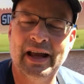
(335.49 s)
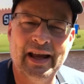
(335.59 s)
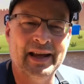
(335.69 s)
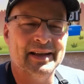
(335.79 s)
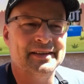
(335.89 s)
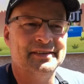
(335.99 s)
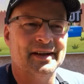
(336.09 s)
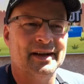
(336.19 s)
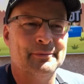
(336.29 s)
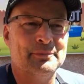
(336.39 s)
And
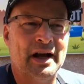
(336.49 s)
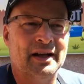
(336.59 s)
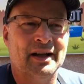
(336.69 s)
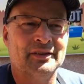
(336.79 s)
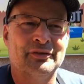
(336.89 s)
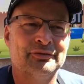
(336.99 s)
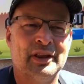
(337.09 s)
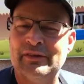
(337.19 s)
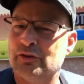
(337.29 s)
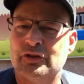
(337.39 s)
the
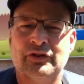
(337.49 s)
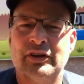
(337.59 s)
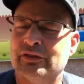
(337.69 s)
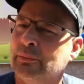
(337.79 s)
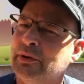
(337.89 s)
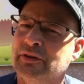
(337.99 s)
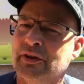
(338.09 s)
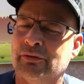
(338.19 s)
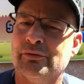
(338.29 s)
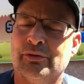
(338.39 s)
flavor just tastes a little bit
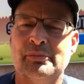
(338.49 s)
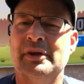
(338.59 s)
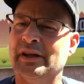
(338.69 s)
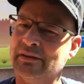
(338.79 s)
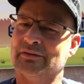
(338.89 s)
different for me.